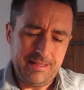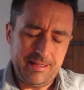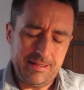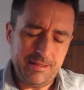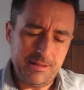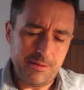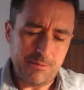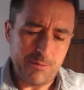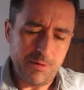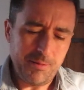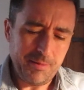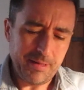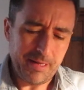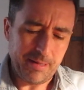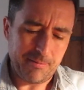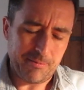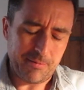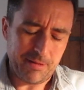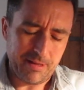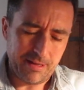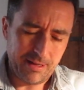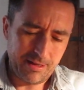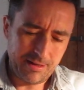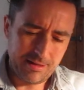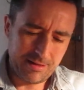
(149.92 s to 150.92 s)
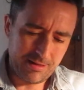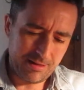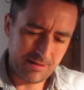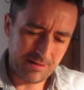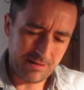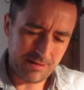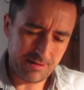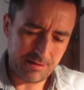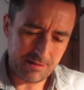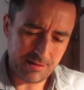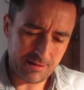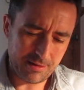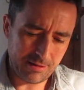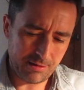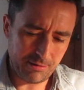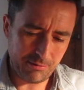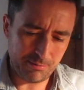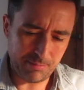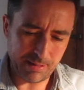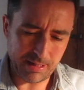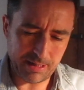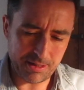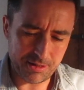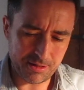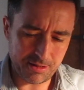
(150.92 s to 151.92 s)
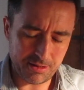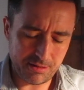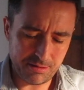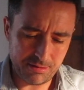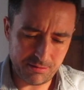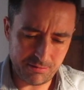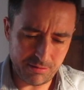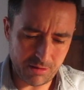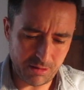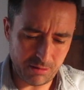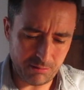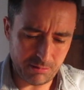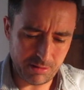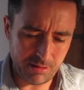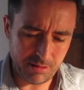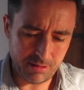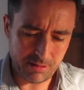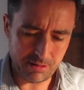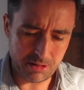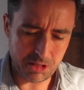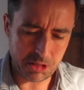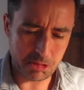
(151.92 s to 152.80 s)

don't know why I'm getting with that. New passion, new hobby.